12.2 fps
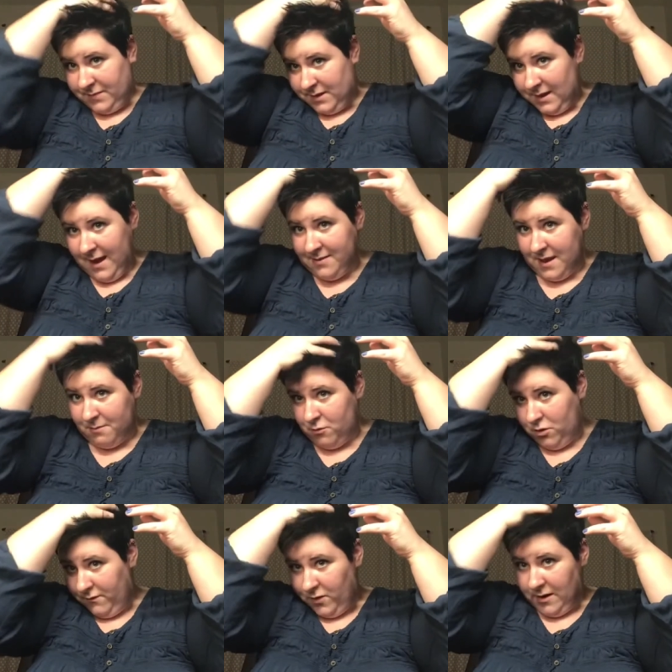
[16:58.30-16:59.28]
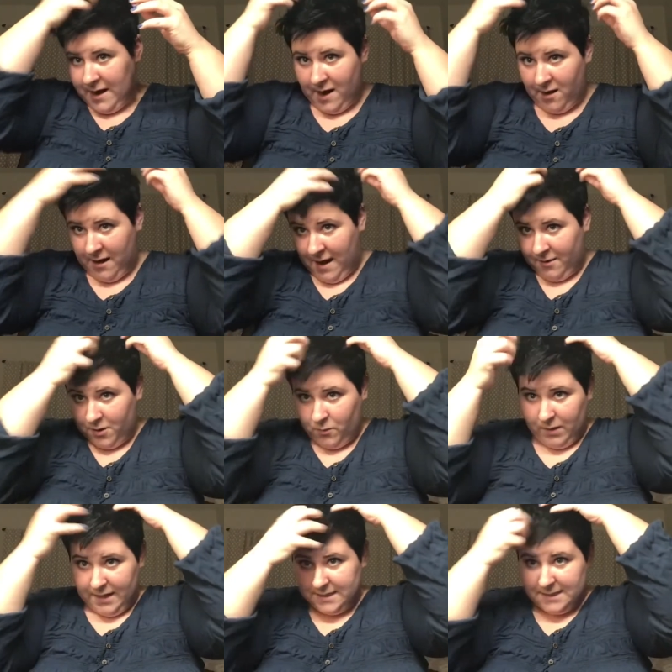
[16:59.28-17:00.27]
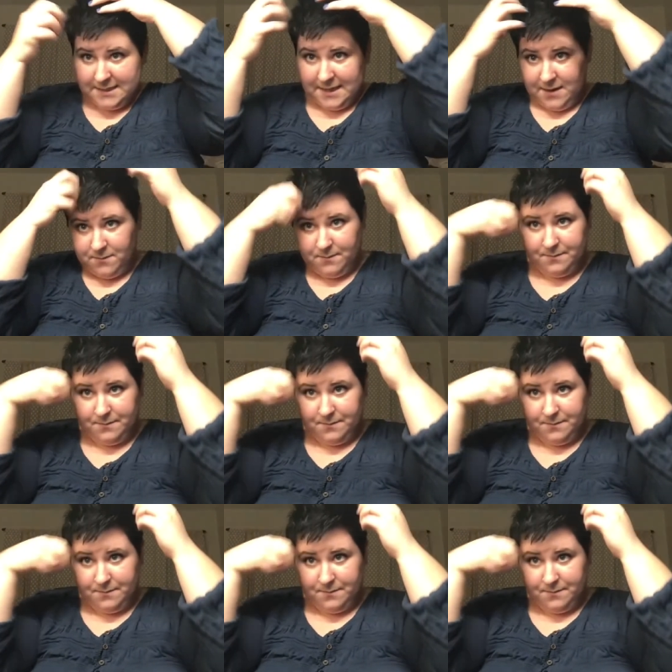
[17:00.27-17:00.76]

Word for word: and then move your hair how you want it to sit.